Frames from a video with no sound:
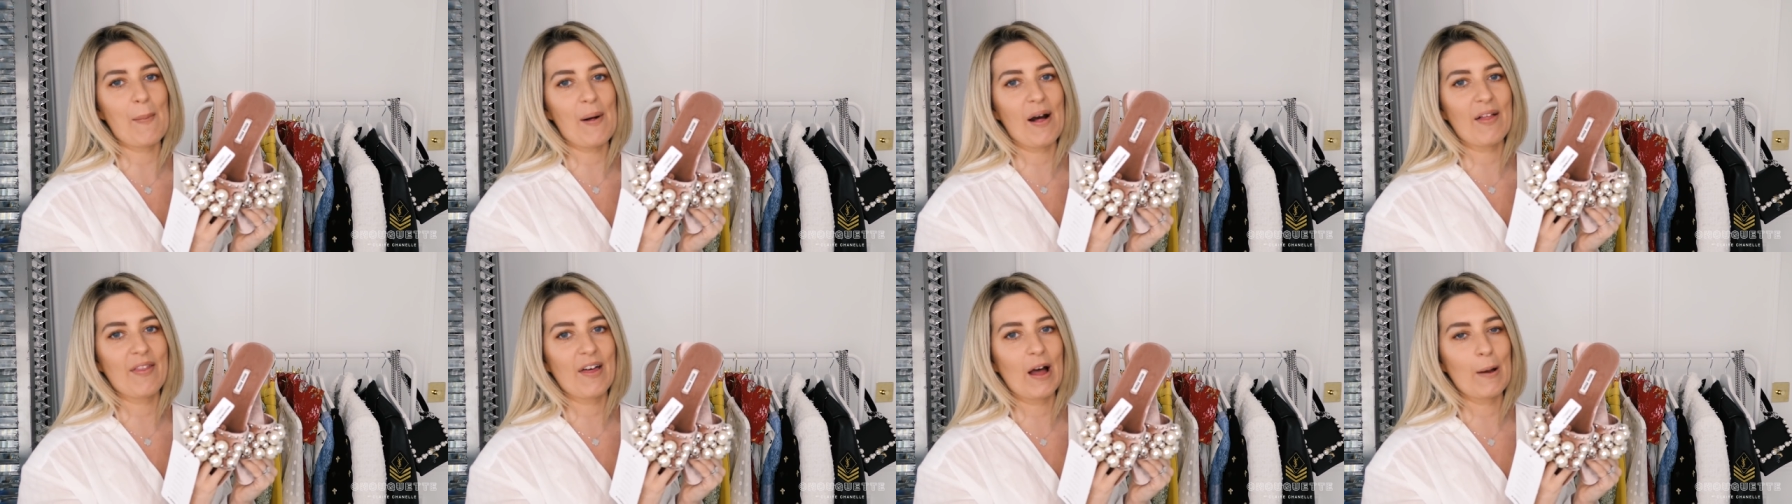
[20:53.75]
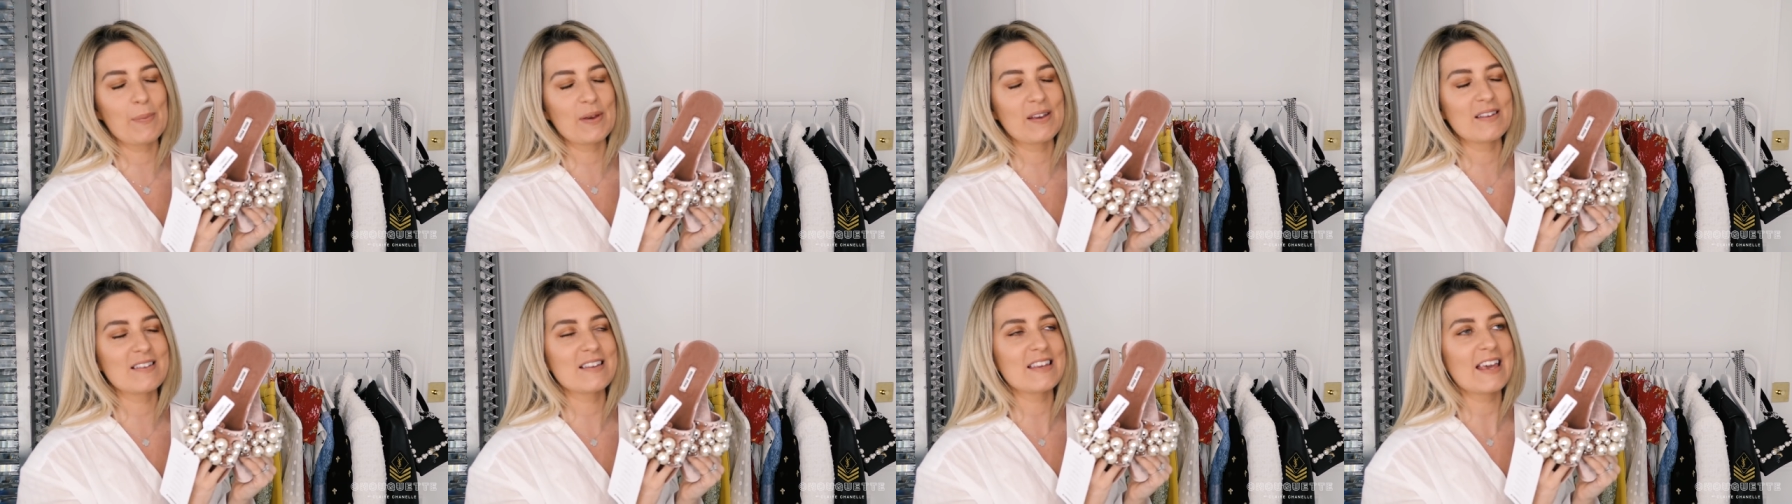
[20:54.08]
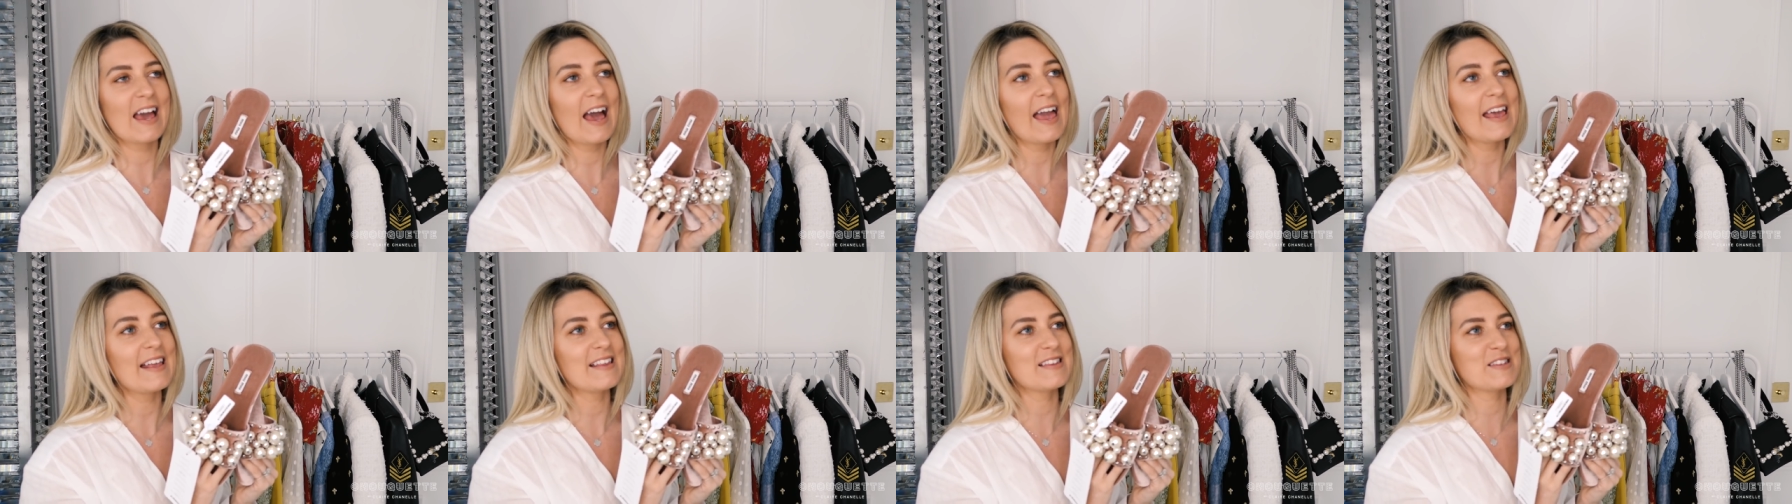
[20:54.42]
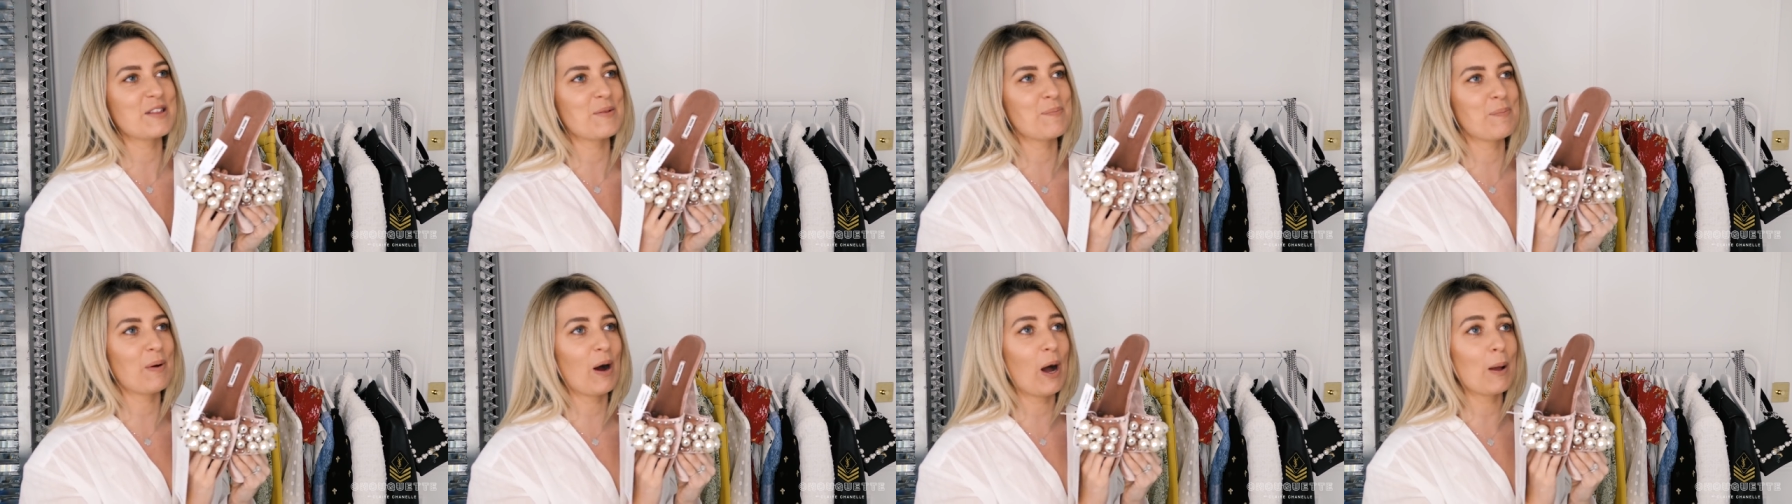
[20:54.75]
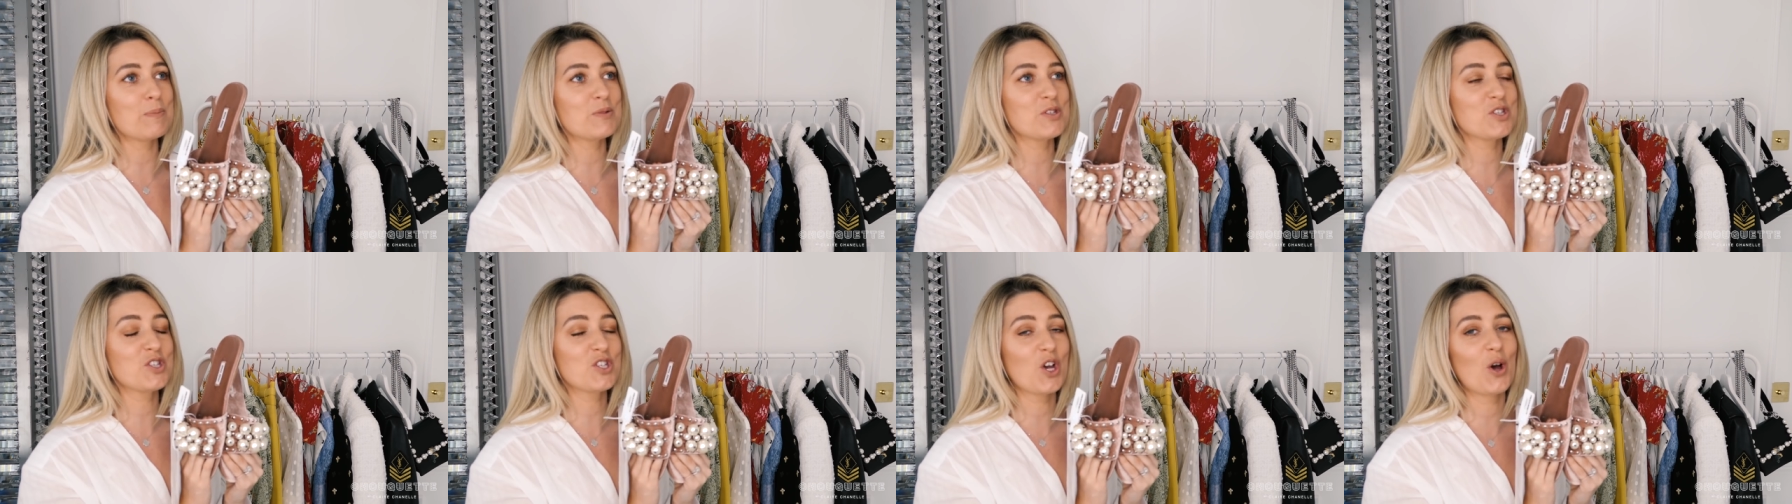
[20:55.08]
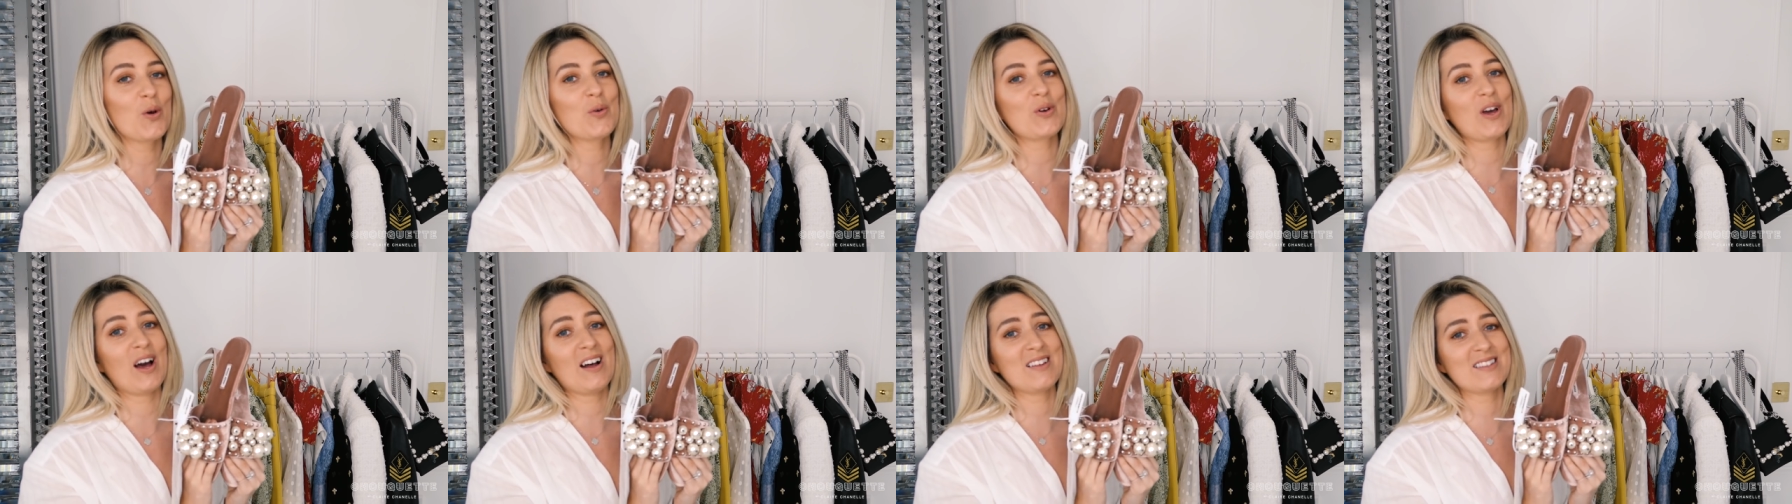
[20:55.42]
about that because he hates them, but I'm
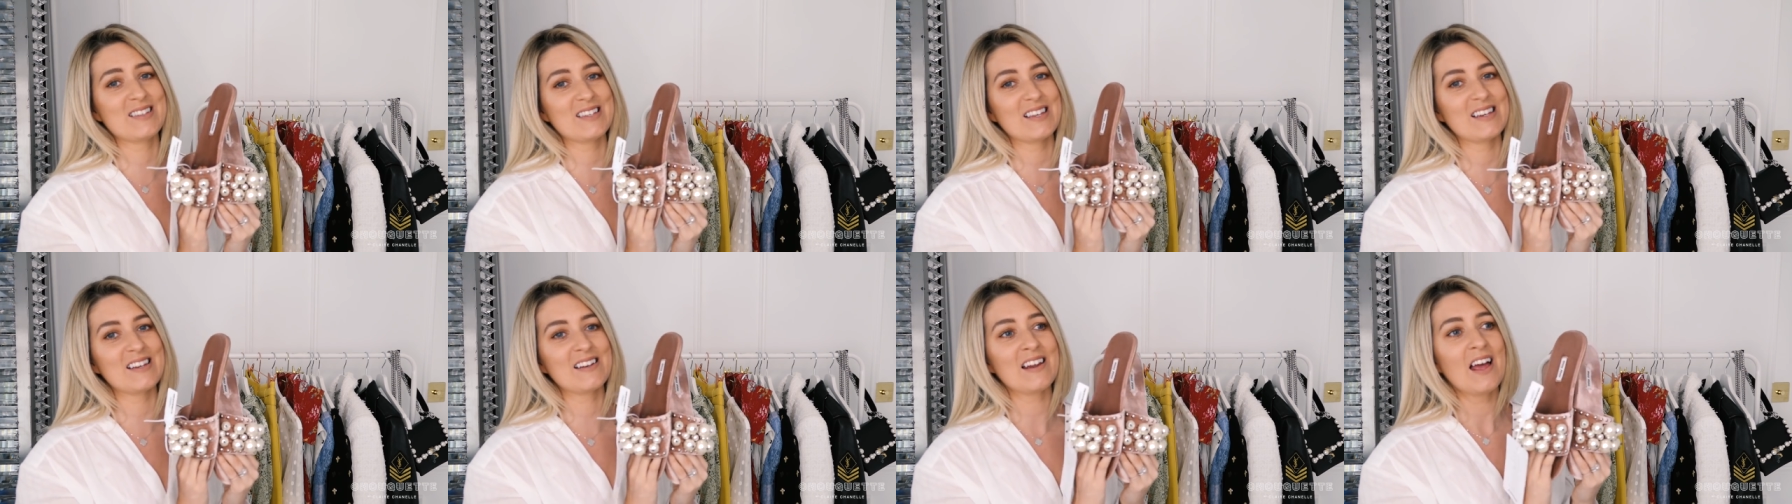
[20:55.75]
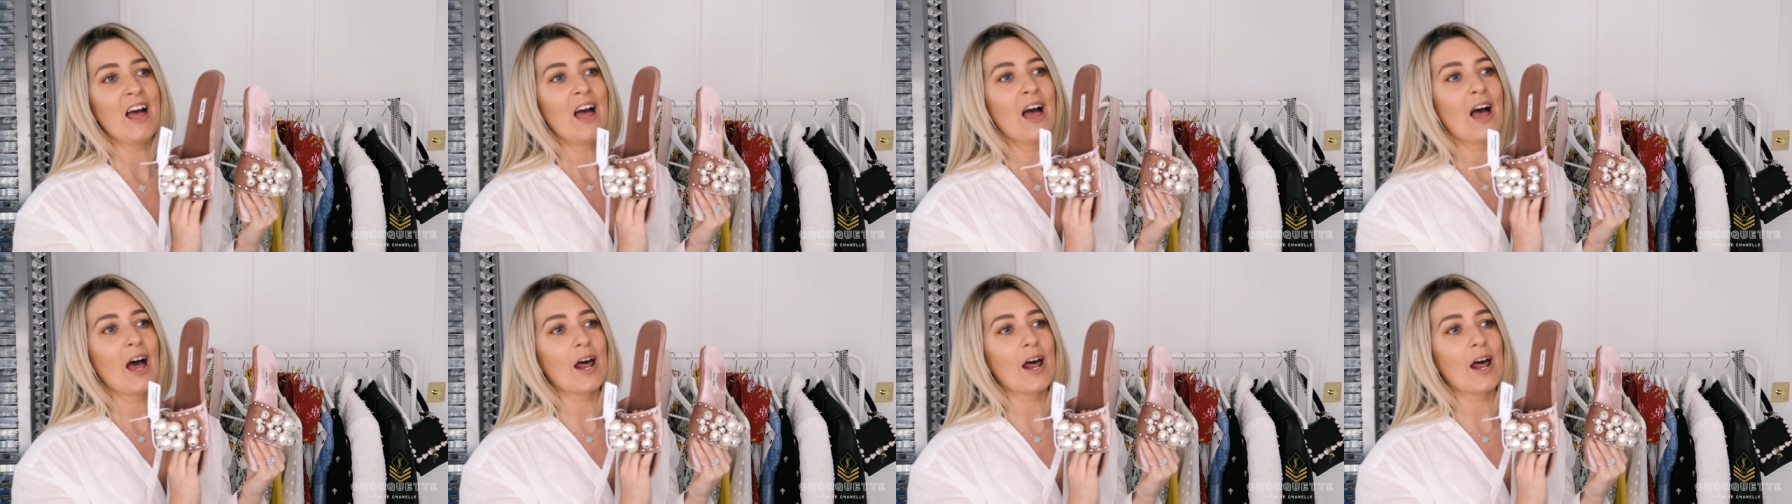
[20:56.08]
so gutted.